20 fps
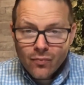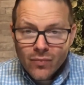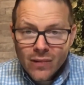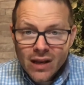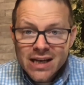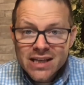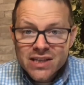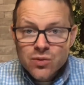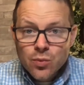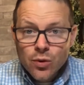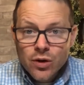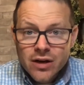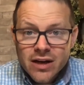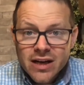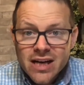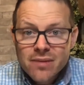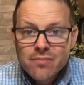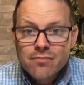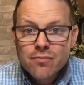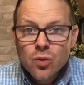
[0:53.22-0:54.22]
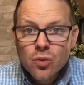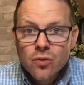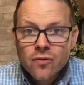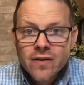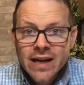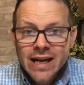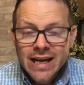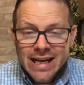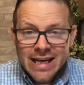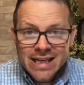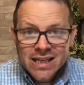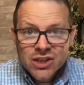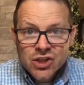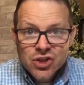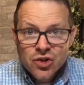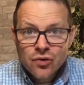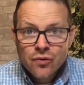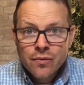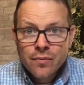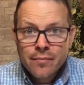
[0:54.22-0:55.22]
is we're going to move
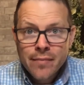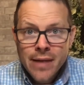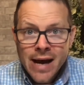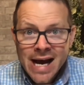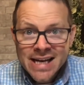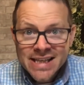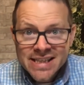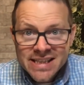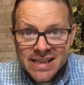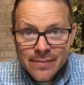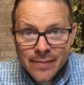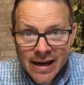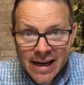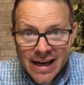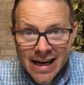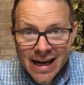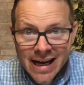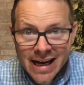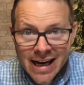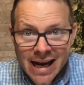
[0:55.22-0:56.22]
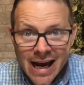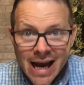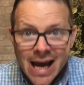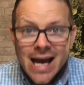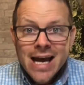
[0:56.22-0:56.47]
into mask making.